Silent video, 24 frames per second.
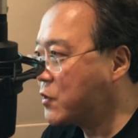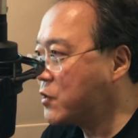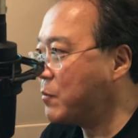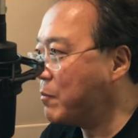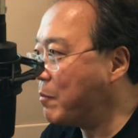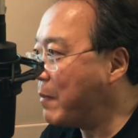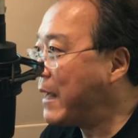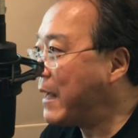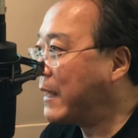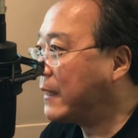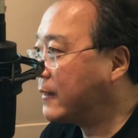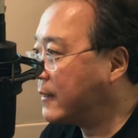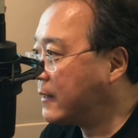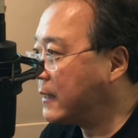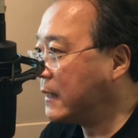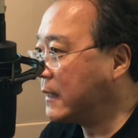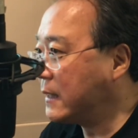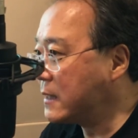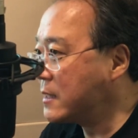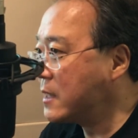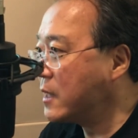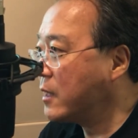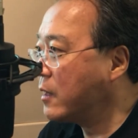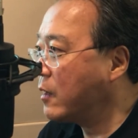make
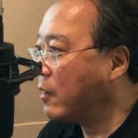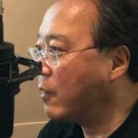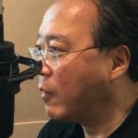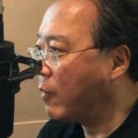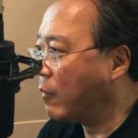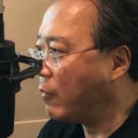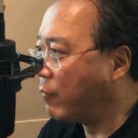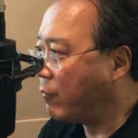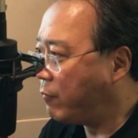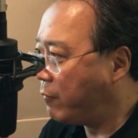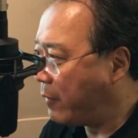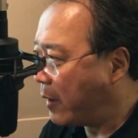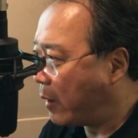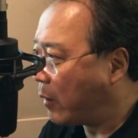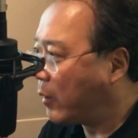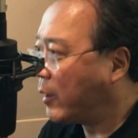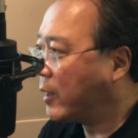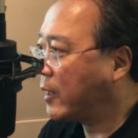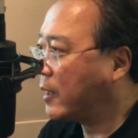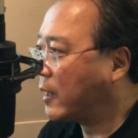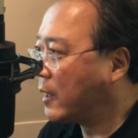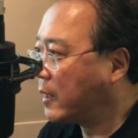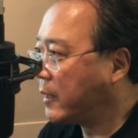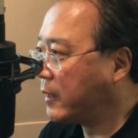things
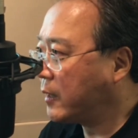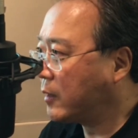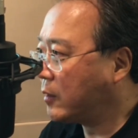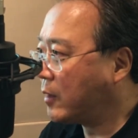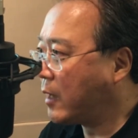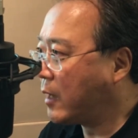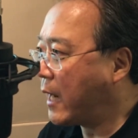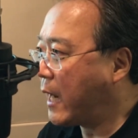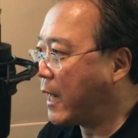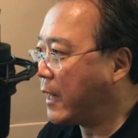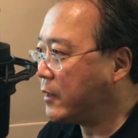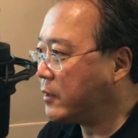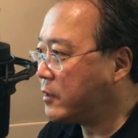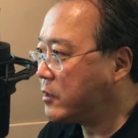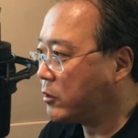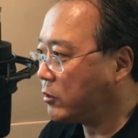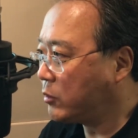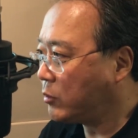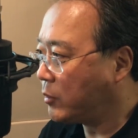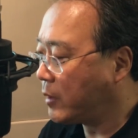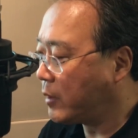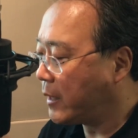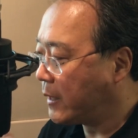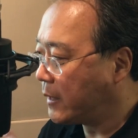very clear and
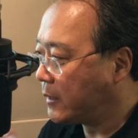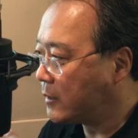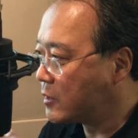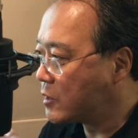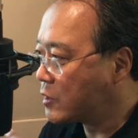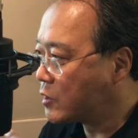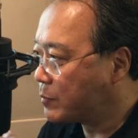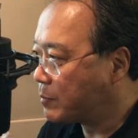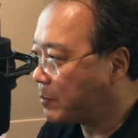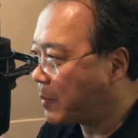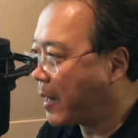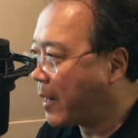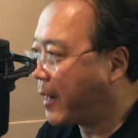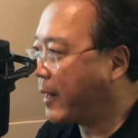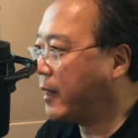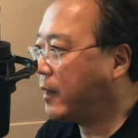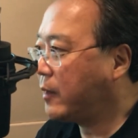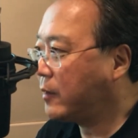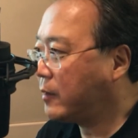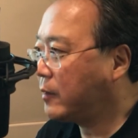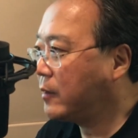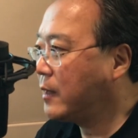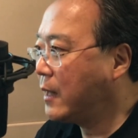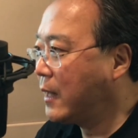to
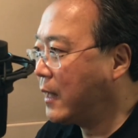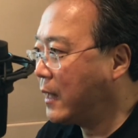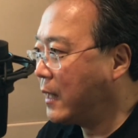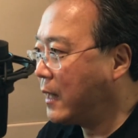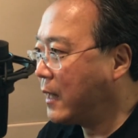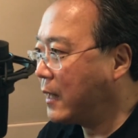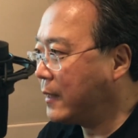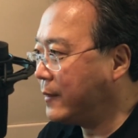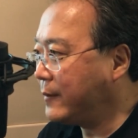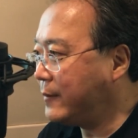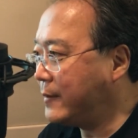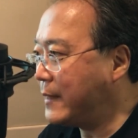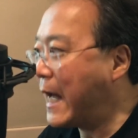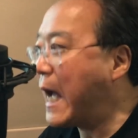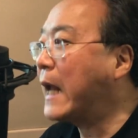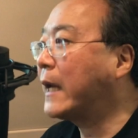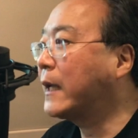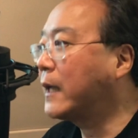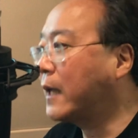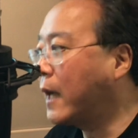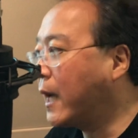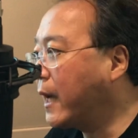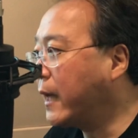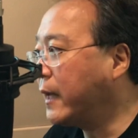inspire
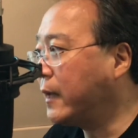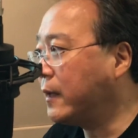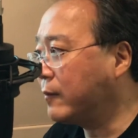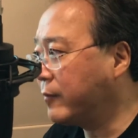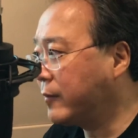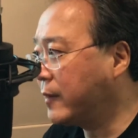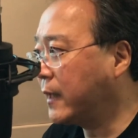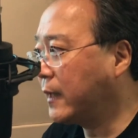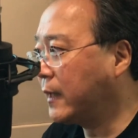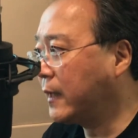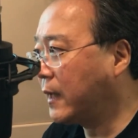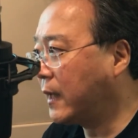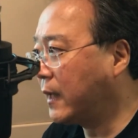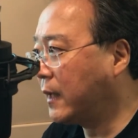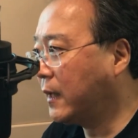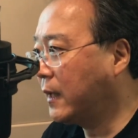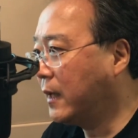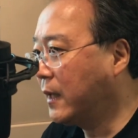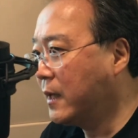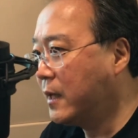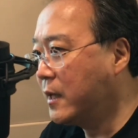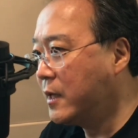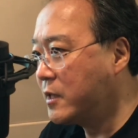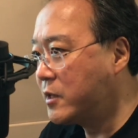that kind of thinking.
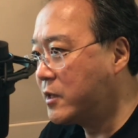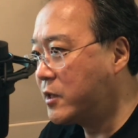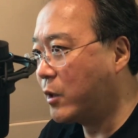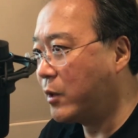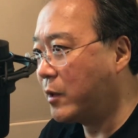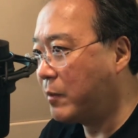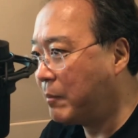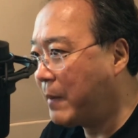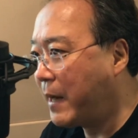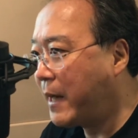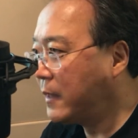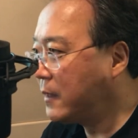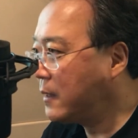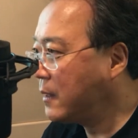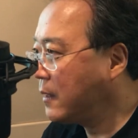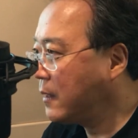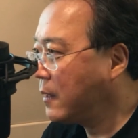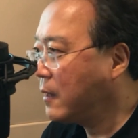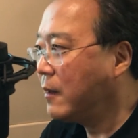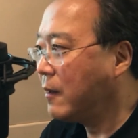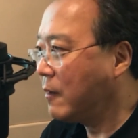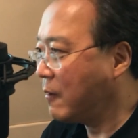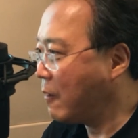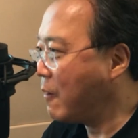So it made
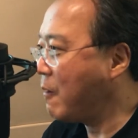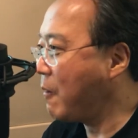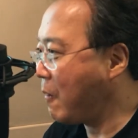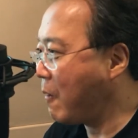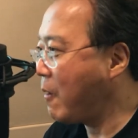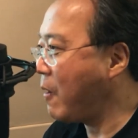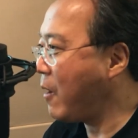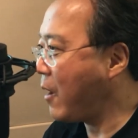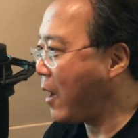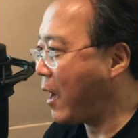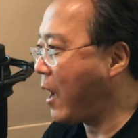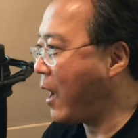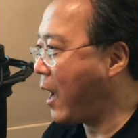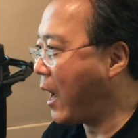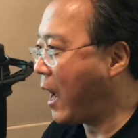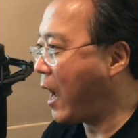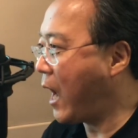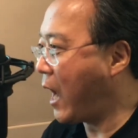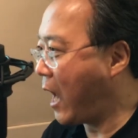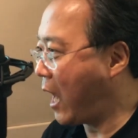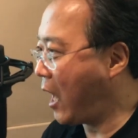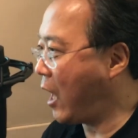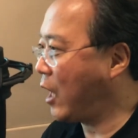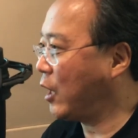
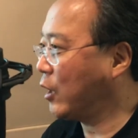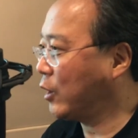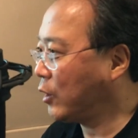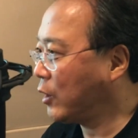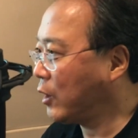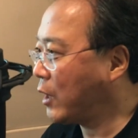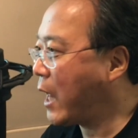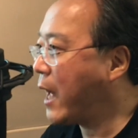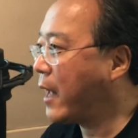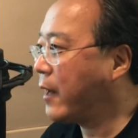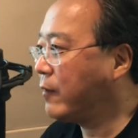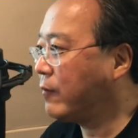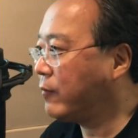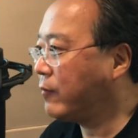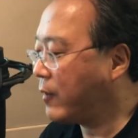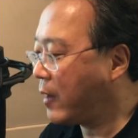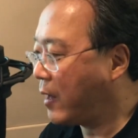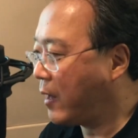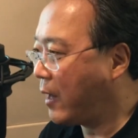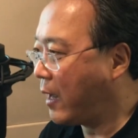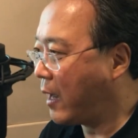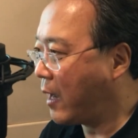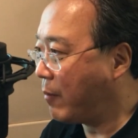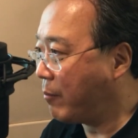a lot of
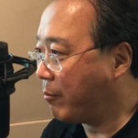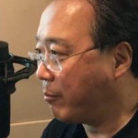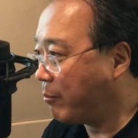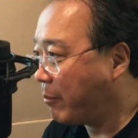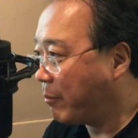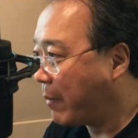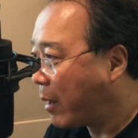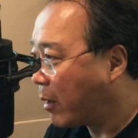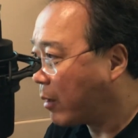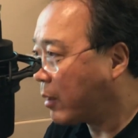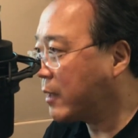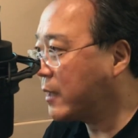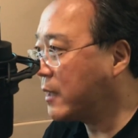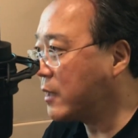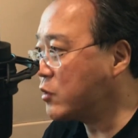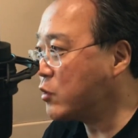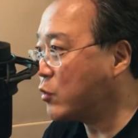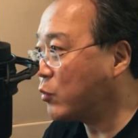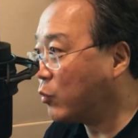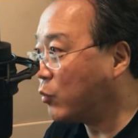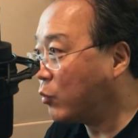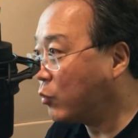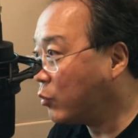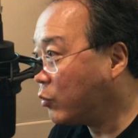Americans
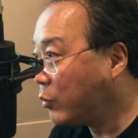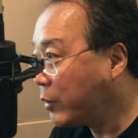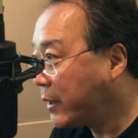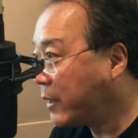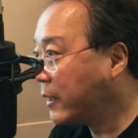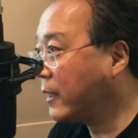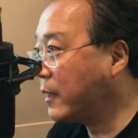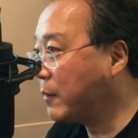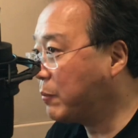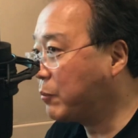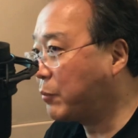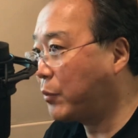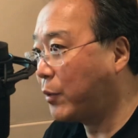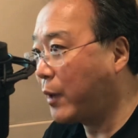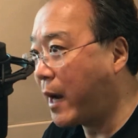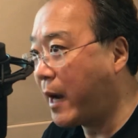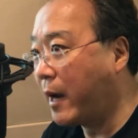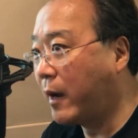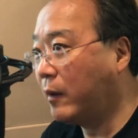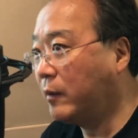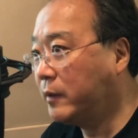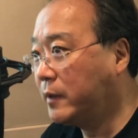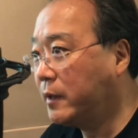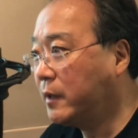really
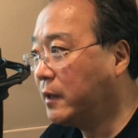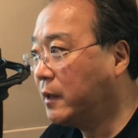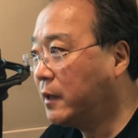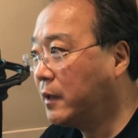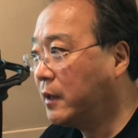proud